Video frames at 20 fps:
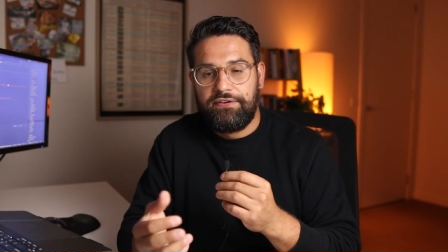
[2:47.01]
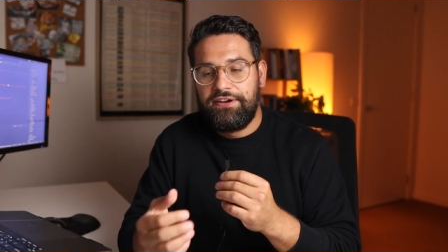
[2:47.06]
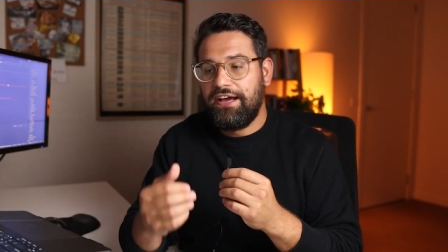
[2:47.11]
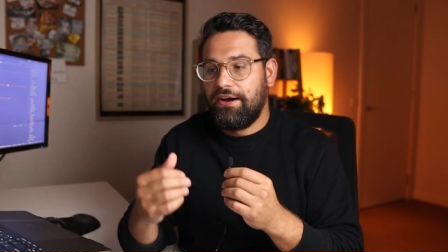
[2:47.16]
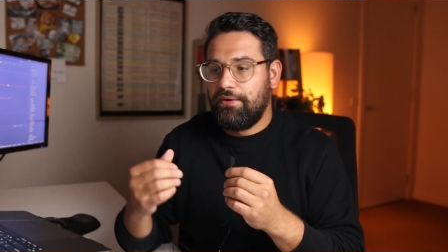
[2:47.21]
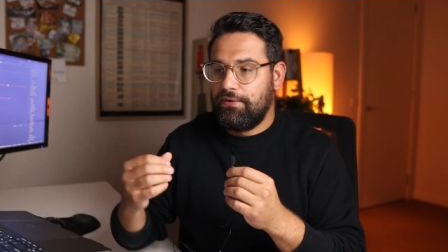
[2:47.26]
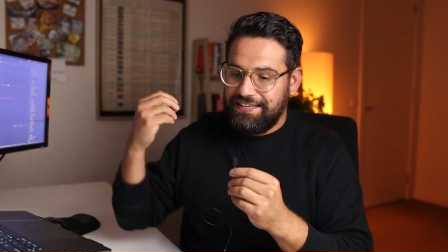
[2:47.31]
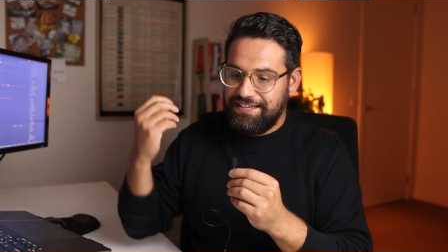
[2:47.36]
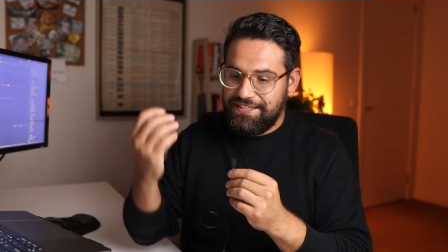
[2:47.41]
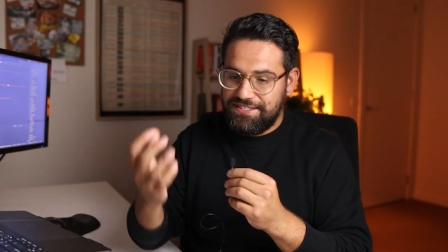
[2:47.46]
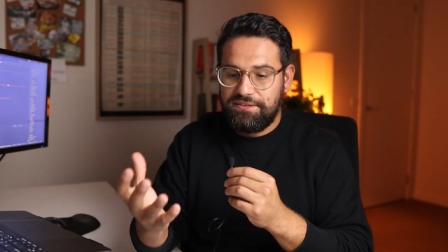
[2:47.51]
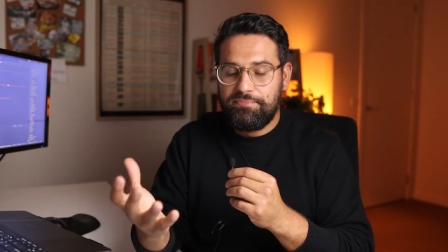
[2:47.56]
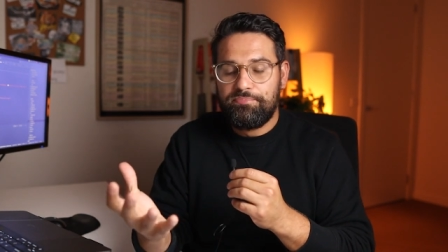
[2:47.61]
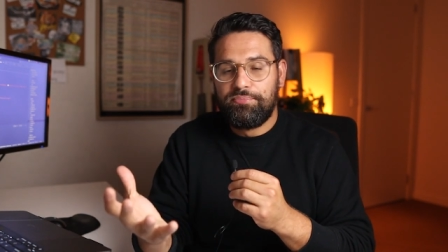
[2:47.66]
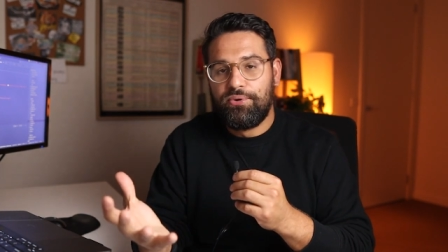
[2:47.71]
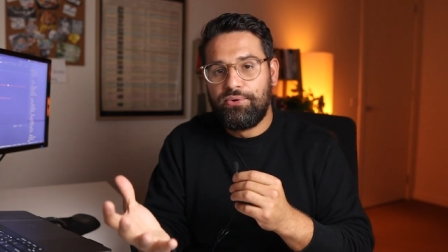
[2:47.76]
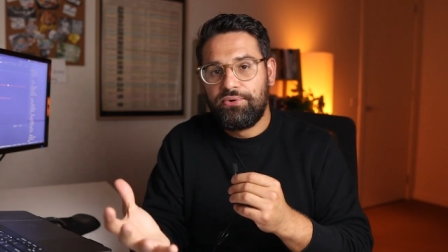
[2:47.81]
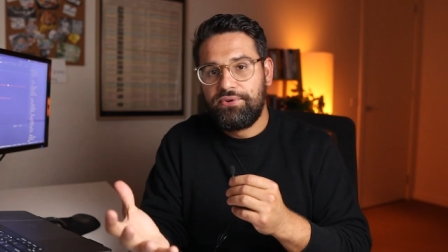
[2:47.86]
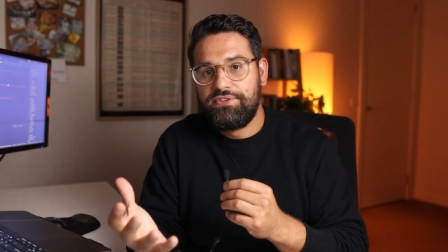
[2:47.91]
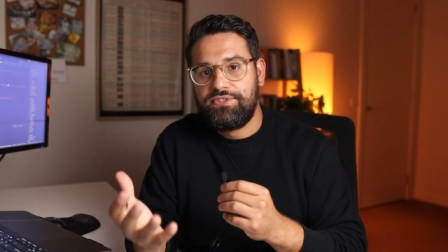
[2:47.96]
Now, it is
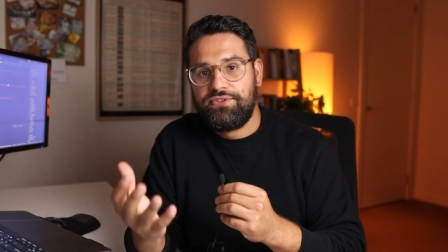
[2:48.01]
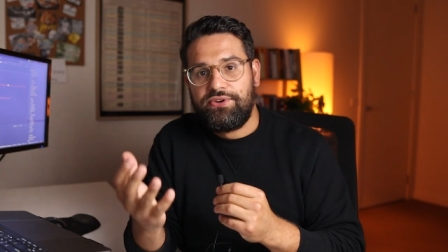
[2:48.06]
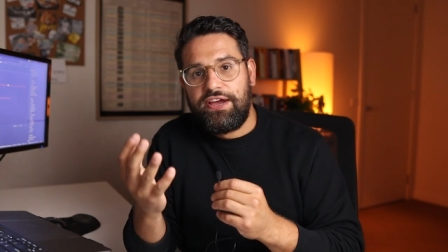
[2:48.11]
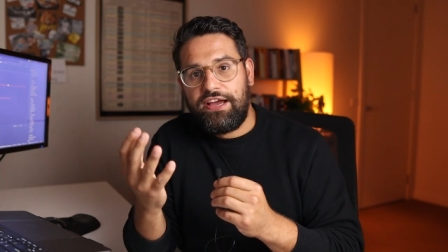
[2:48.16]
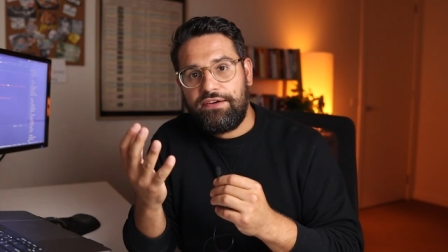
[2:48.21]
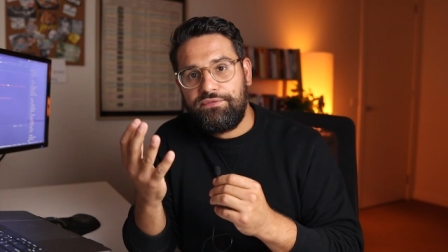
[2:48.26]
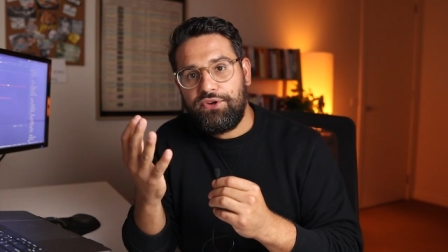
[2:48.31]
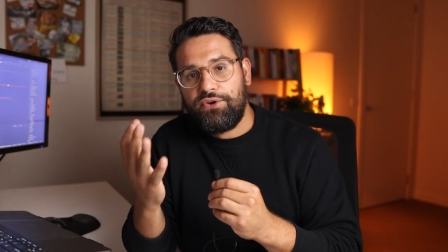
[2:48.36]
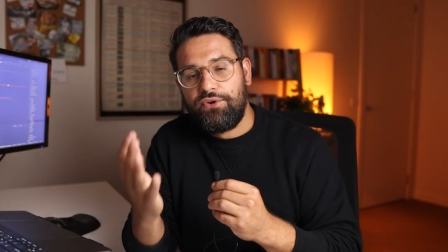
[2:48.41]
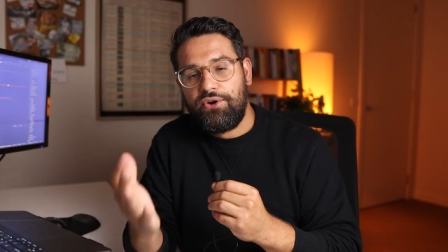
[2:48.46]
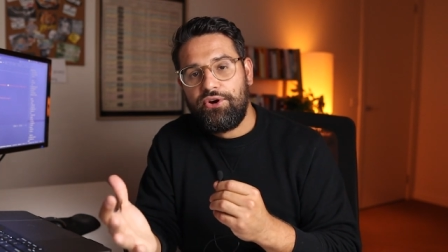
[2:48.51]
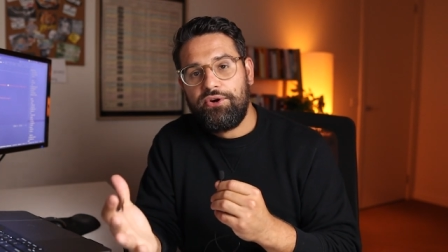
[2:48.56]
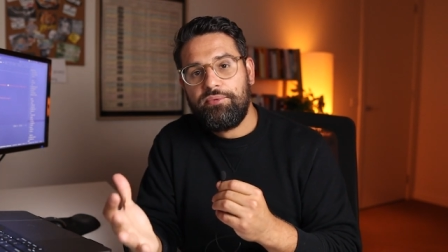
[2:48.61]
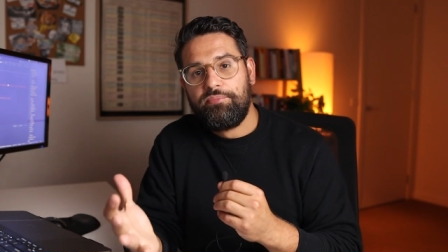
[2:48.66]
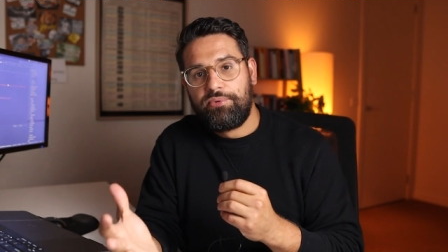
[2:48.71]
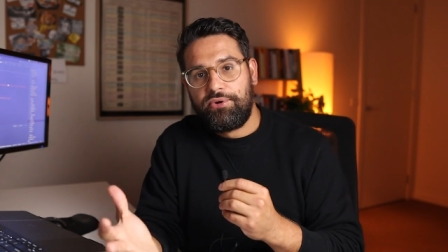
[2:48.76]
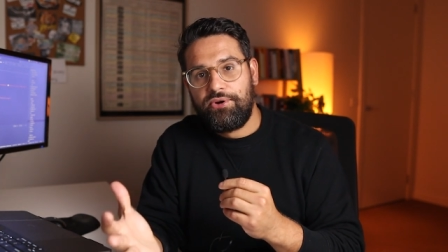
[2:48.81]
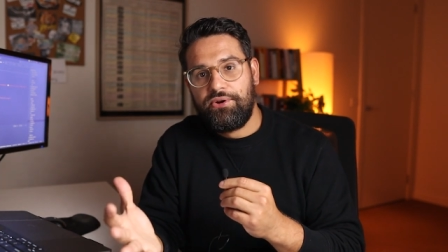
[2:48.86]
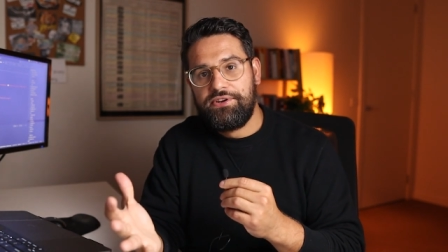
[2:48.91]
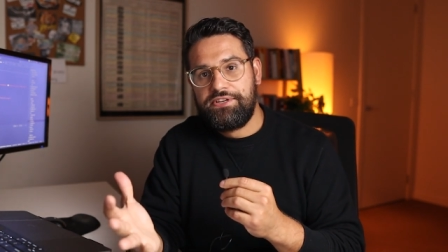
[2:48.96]
important to have your own
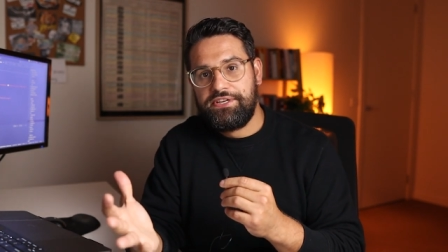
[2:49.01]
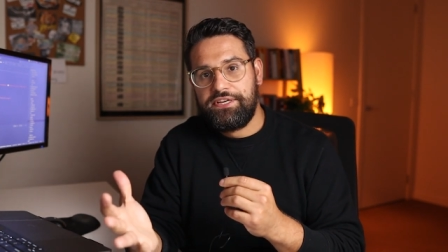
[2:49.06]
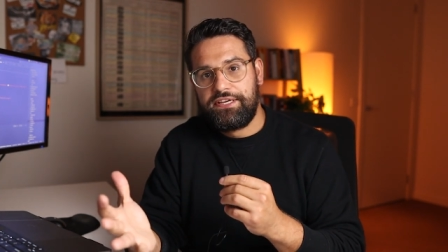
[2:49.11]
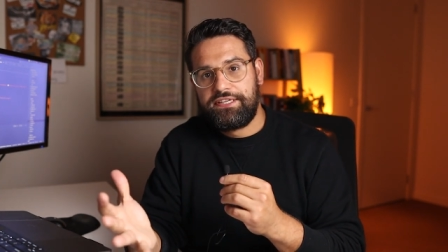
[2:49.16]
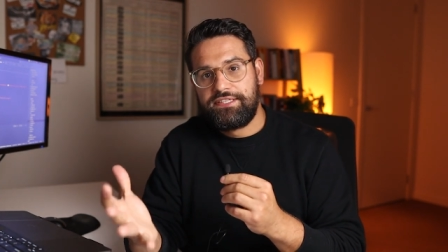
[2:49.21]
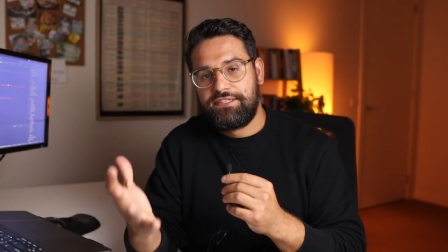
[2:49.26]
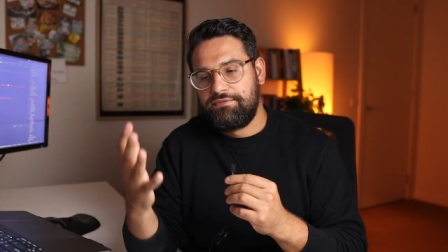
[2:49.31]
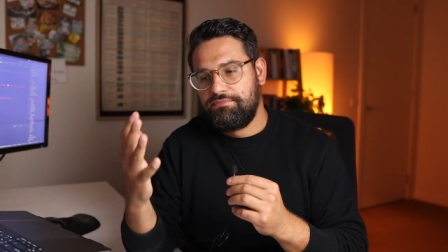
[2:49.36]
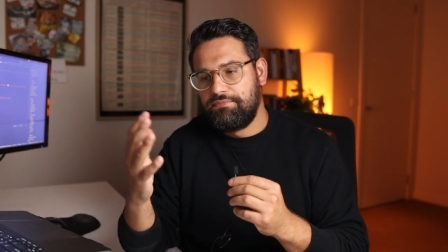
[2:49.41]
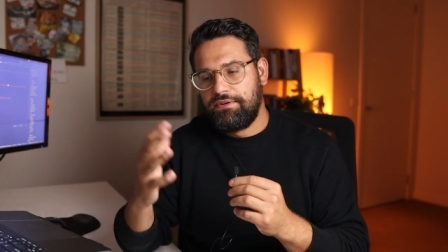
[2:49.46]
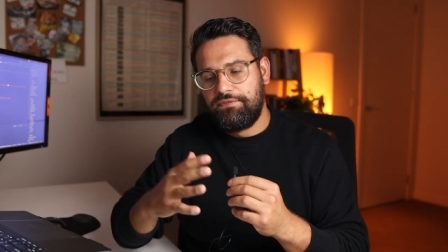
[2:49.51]
projects.